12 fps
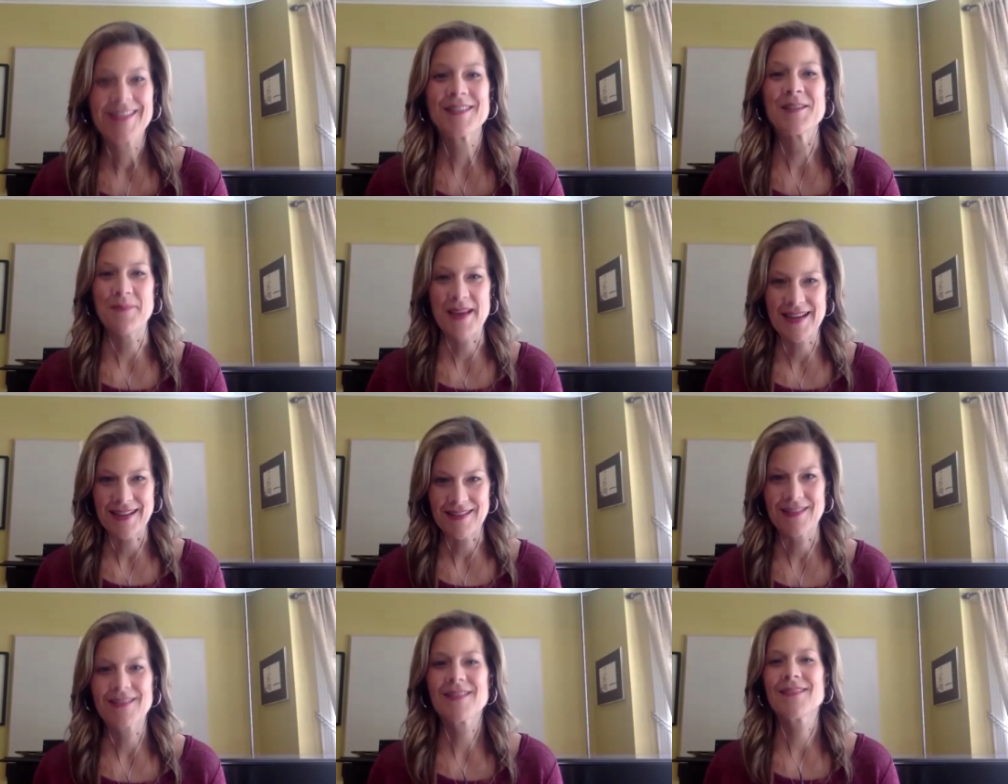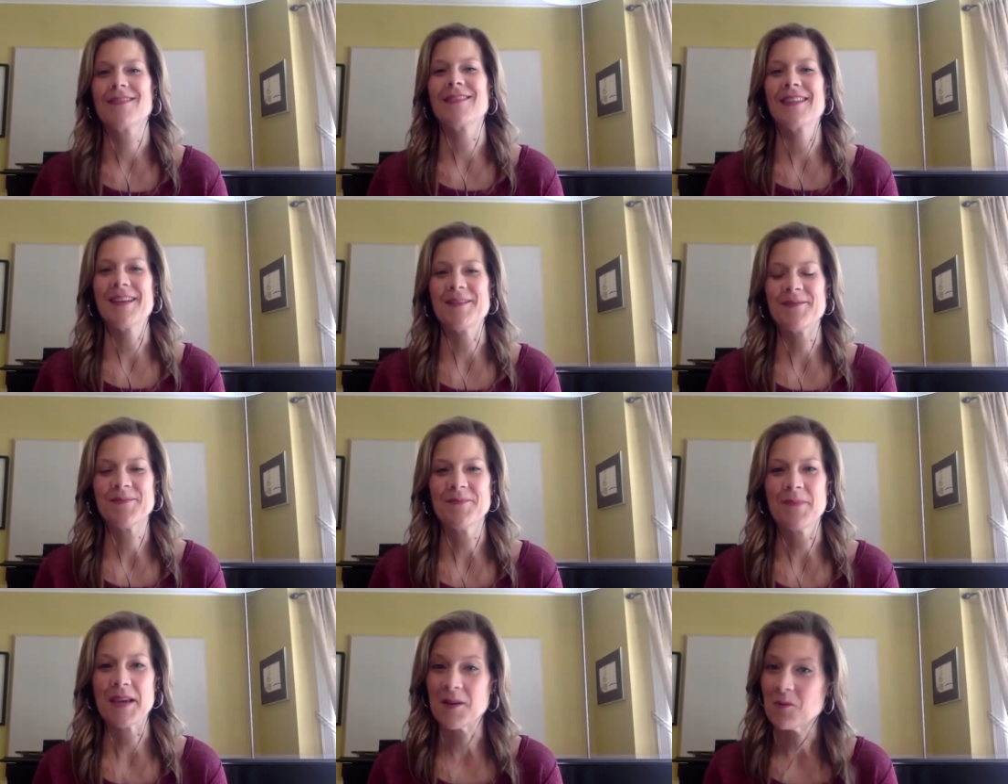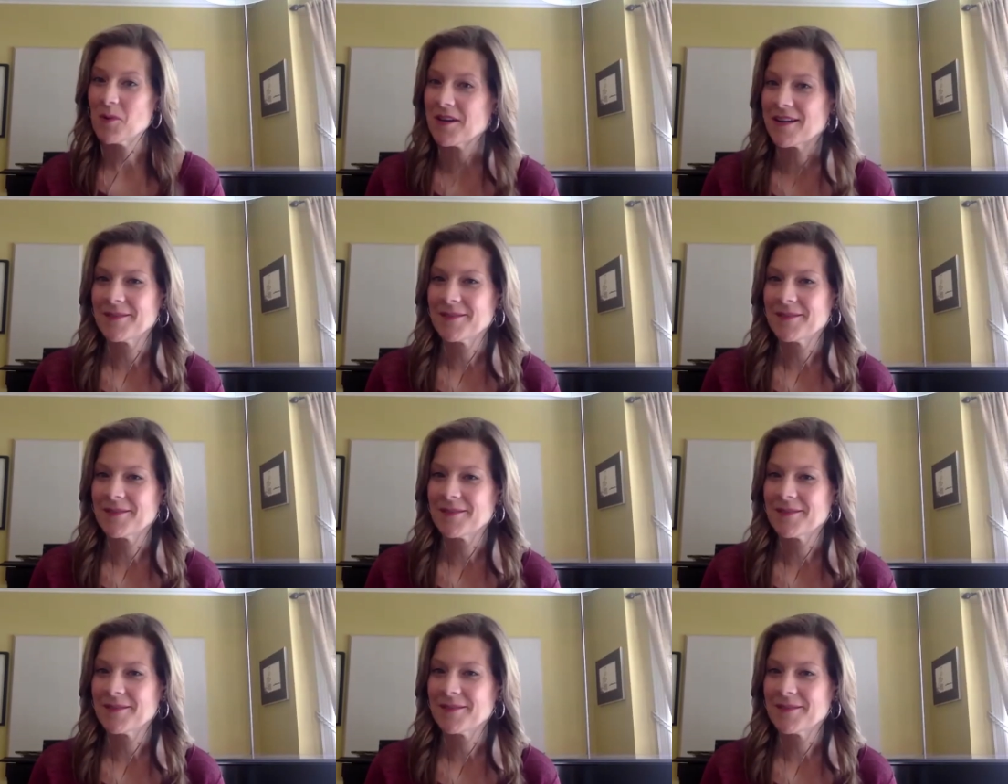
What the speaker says: to make it work.